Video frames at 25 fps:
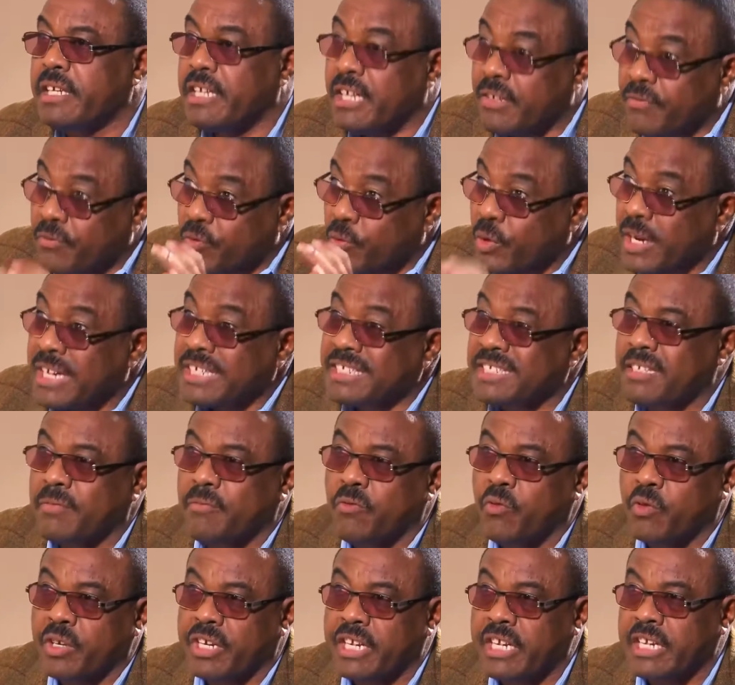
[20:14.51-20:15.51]
If you ask
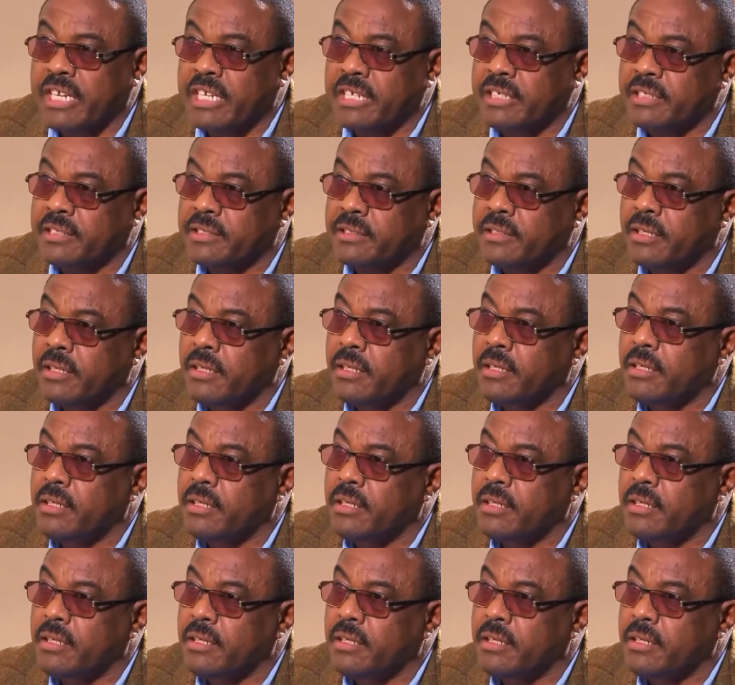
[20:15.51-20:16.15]
for killings,